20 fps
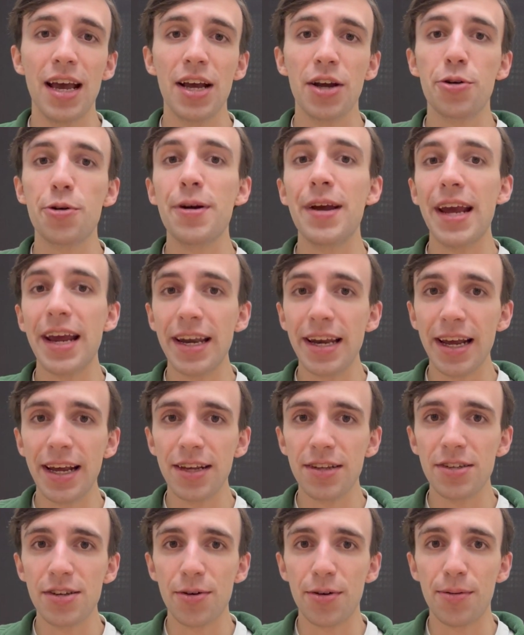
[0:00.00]
creating
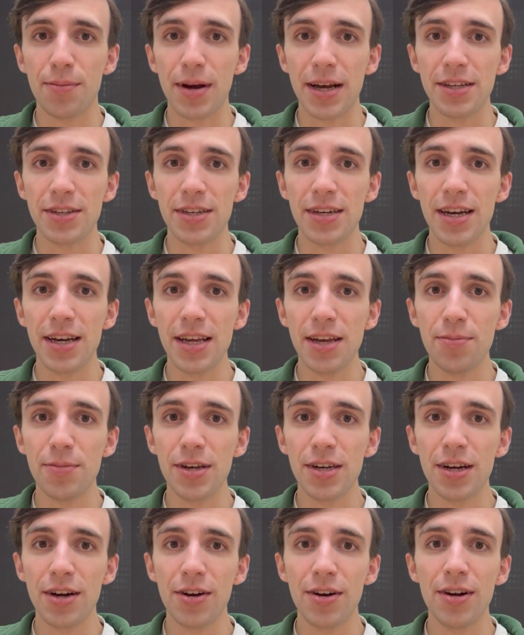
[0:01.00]
some of my study
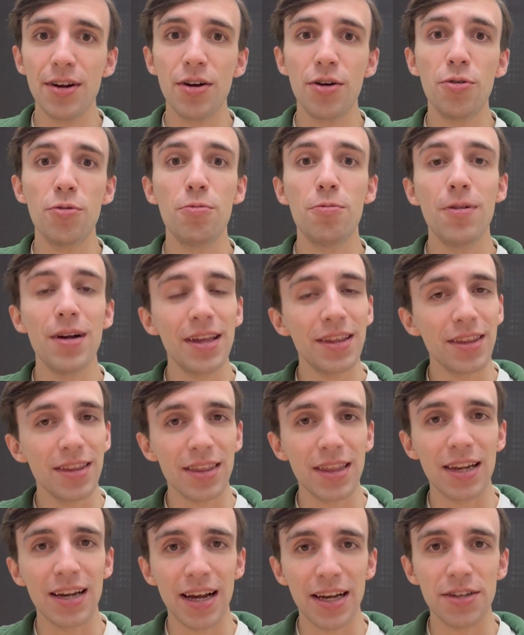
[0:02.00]
material with
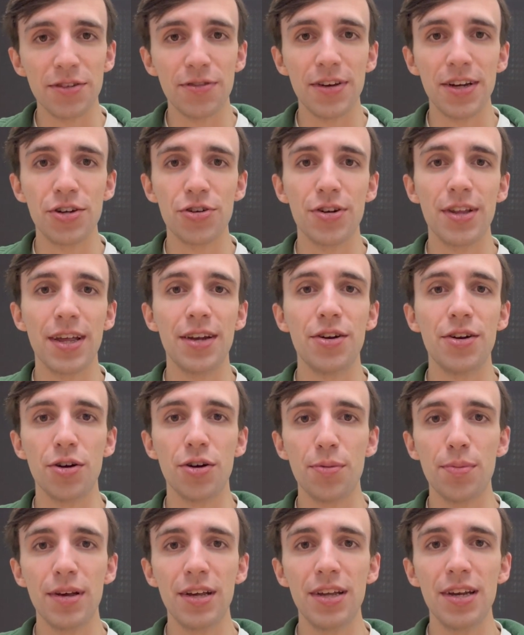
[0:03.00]
the nice feature that
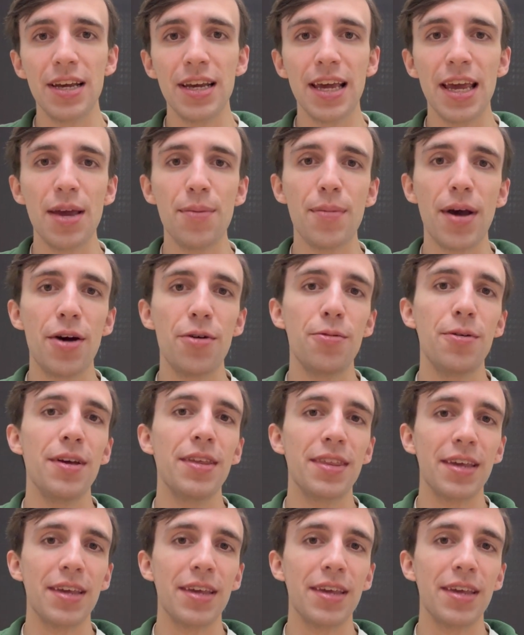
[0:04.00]
Notability came out with,